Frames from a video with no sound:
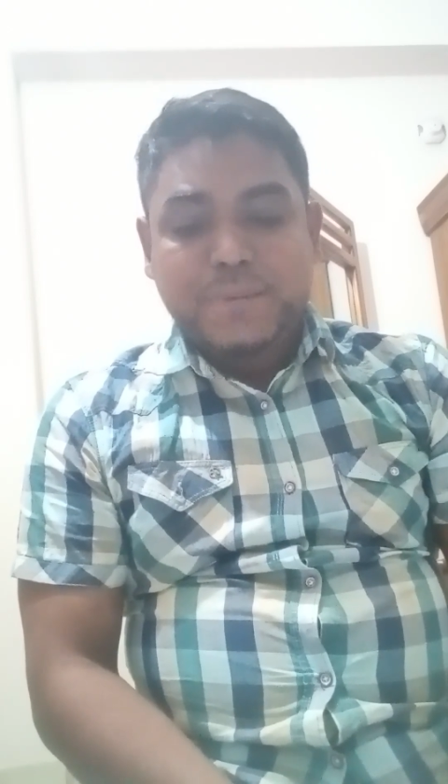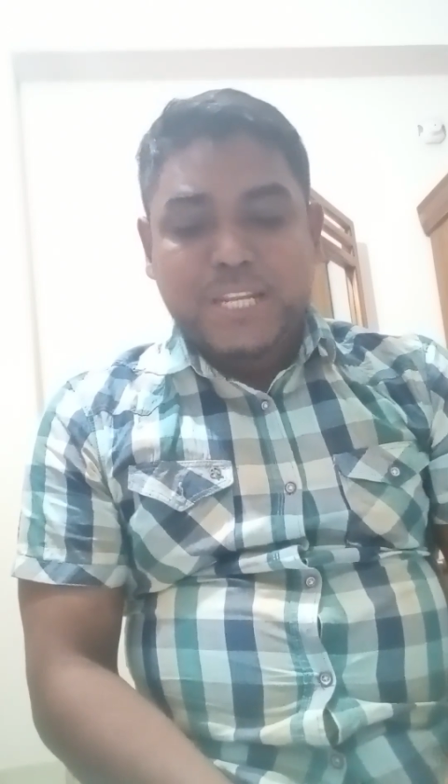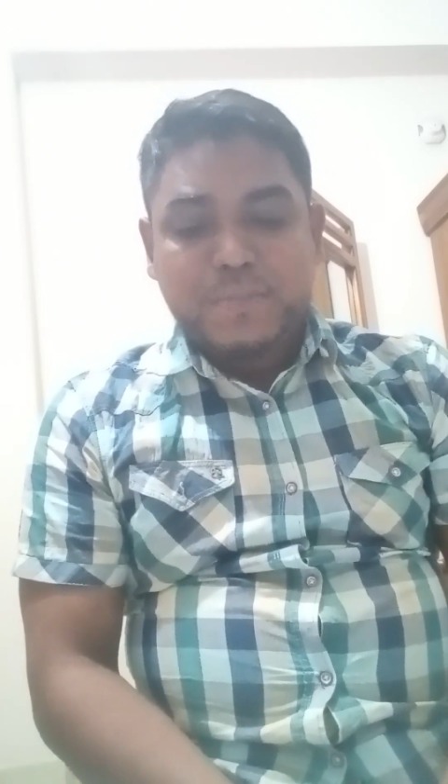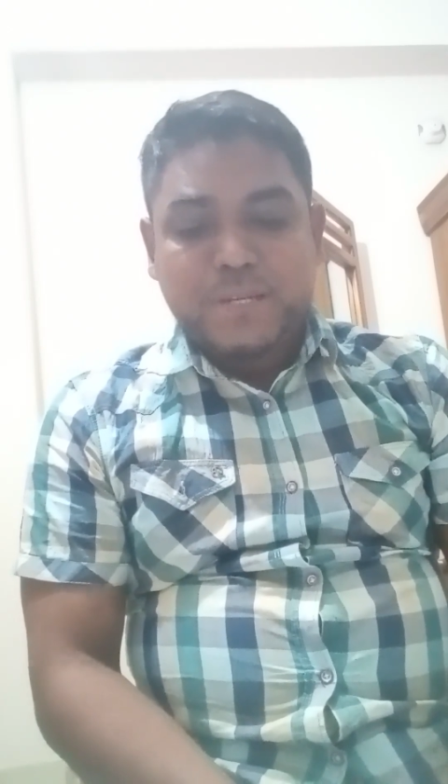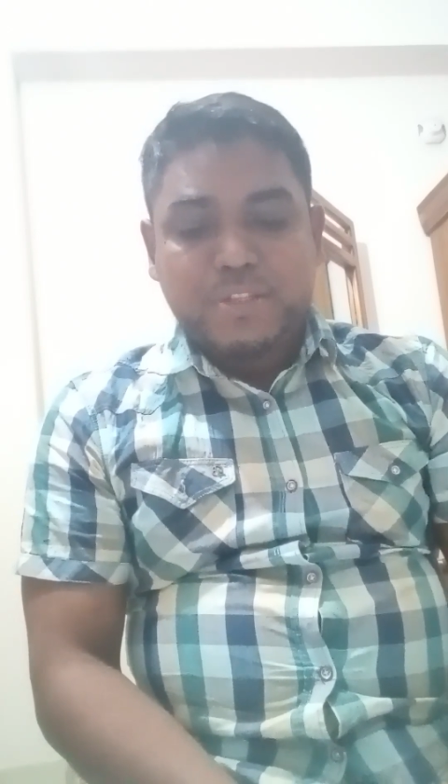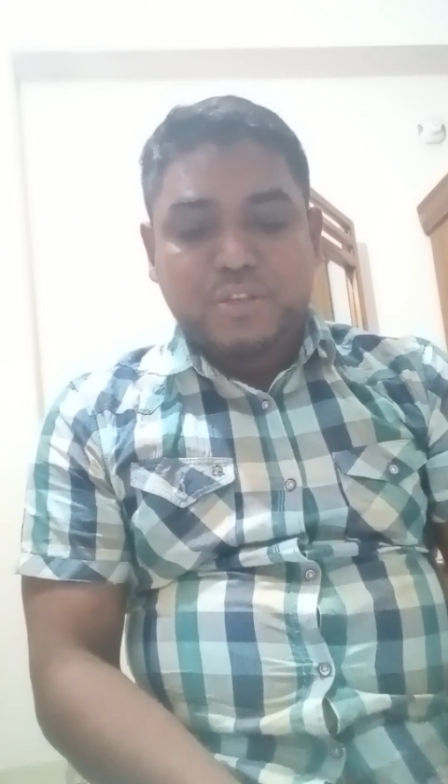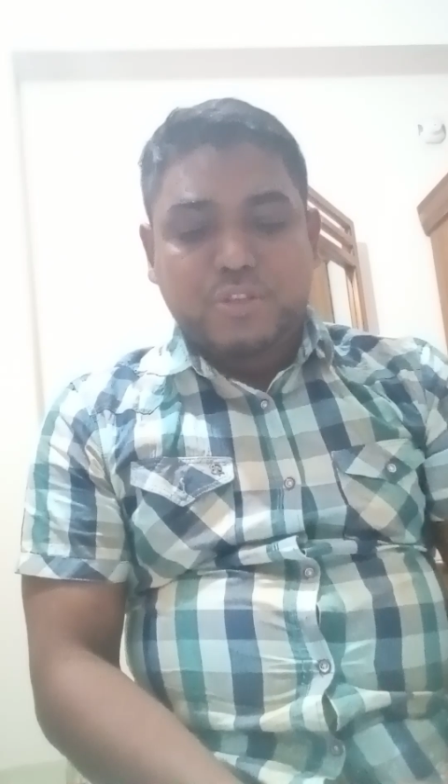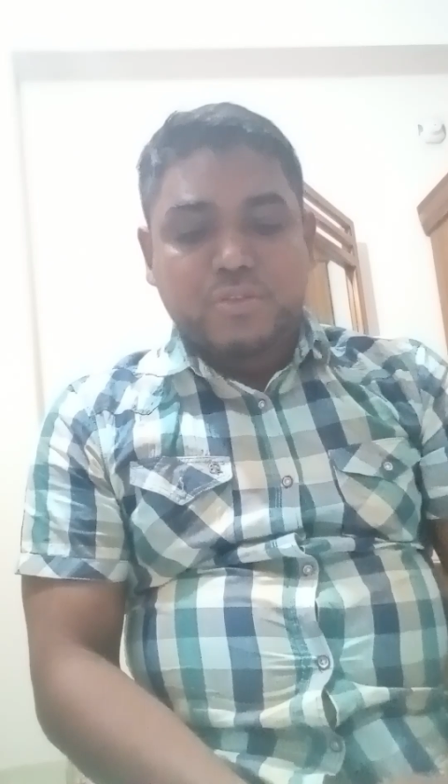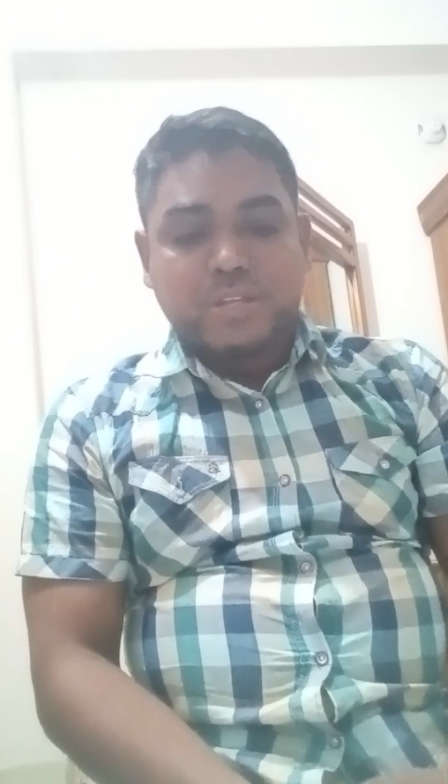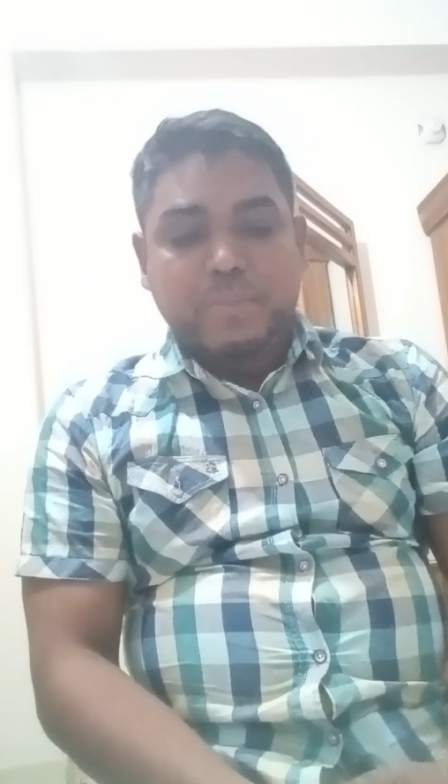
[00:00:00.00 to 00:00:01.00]
management
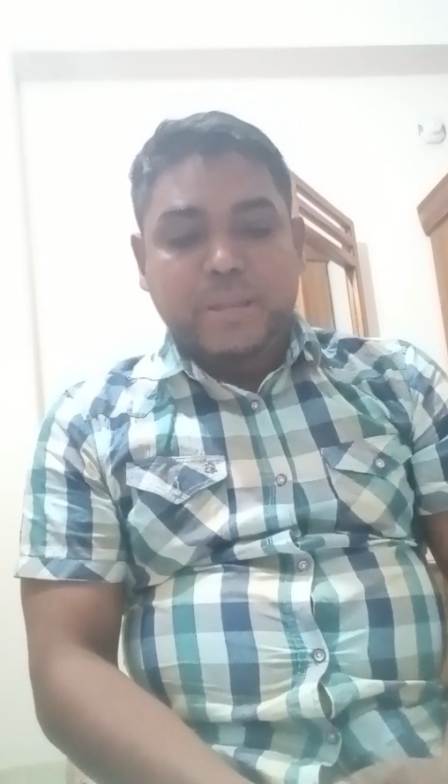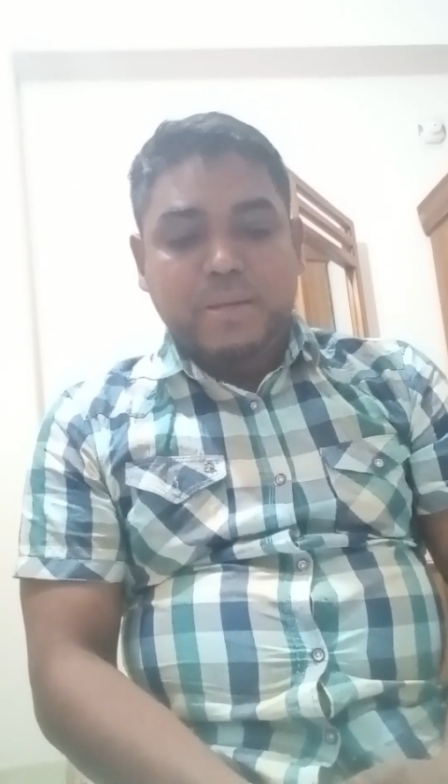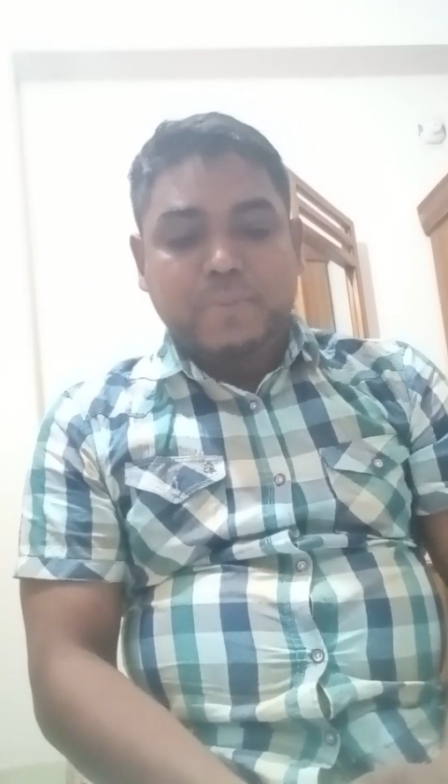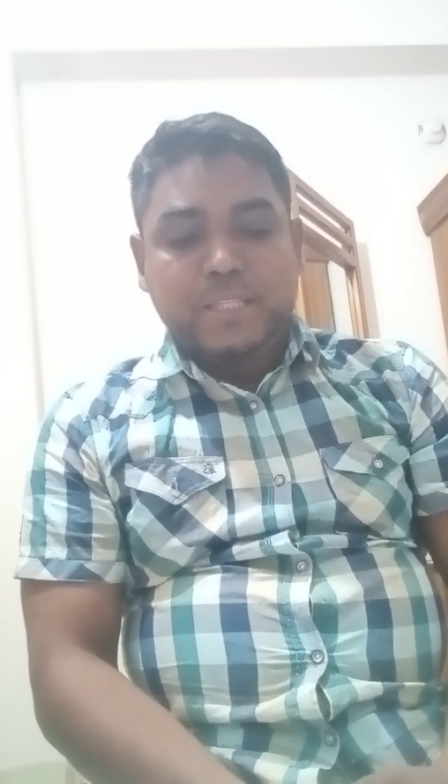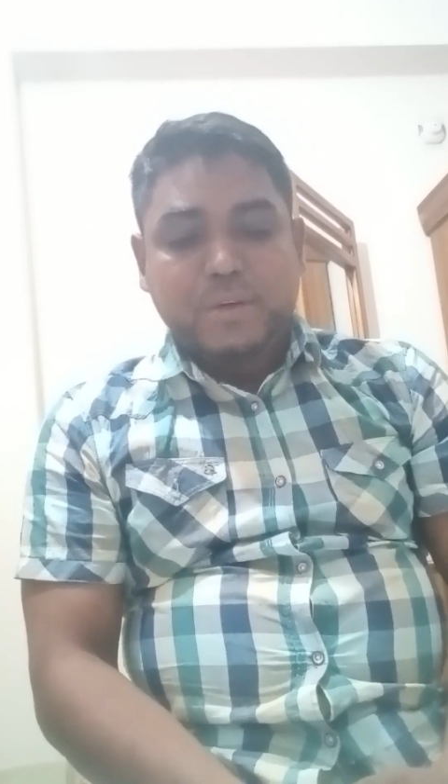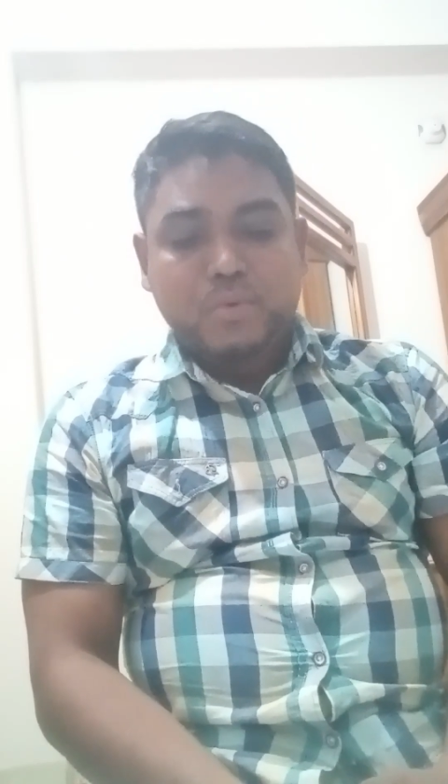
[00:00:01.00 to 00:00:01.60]
decisions are made by the